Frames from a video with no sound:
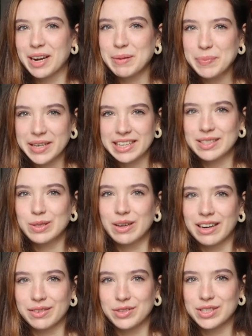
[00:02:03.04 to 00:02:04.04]
right, because you
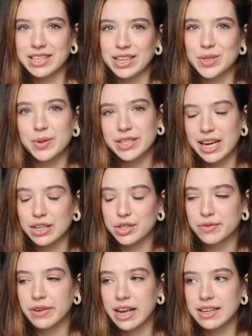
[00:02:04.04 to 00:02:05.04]
kind of just get to
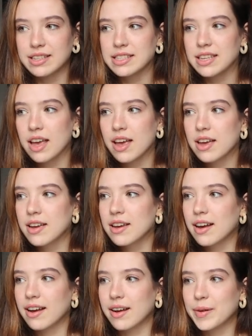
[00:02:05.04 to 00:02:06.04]
attach files.
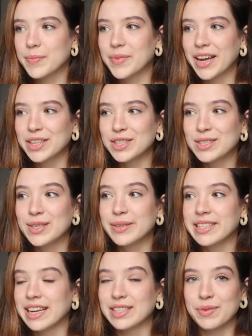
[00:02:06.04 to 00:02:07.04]
I just
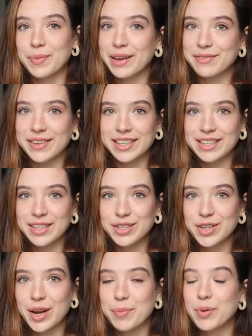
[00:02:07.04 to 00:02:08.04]
used that to my advantage,
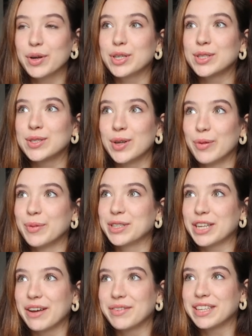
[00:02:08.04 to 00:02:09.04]
and I put so much
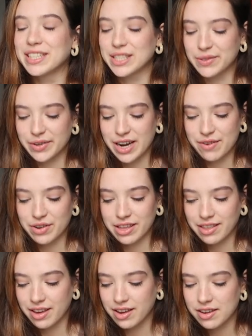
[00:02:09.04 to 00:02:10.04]
evidence for
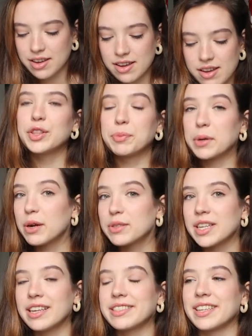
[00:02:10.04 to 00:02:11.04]
everything. The
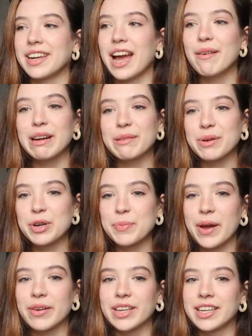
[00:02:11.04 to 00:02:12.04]
process and how I wrote
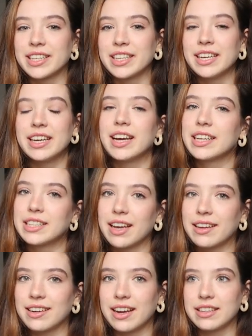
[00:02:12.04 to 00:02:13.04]
about it,
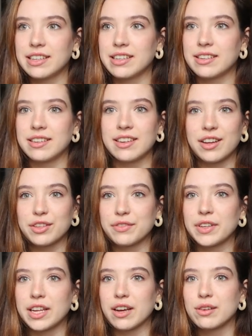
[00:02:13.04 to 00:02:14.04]
again, highlighted in other
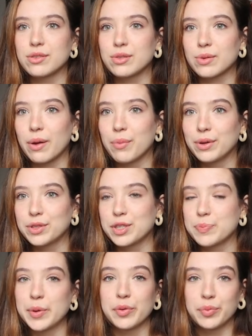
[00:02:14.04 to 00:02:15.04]
videos, so I will
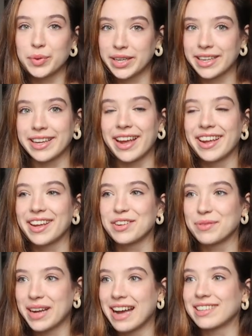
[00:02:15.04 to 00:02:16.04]
just be reading it
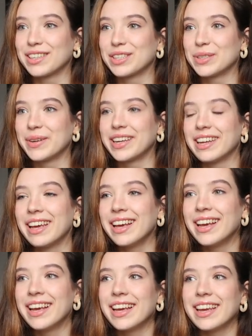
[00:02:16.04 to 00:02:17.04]
and reacting to it.
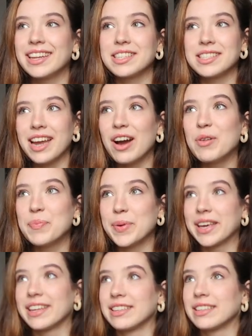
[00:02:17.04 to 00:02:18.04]
It has now
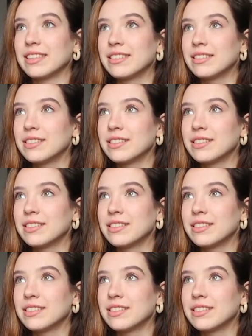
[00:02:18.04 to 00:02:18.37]
been,